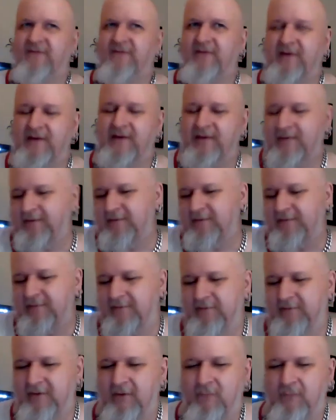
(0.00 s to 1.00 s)
see and
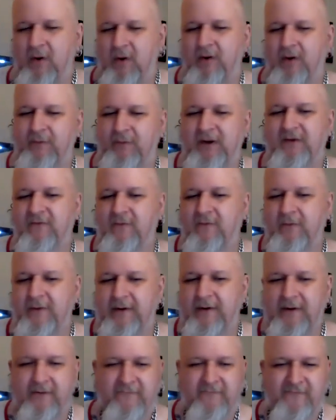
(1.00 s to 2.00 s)
you want to redo
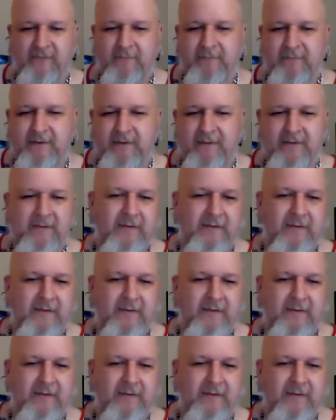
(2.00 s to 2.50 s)
it or something.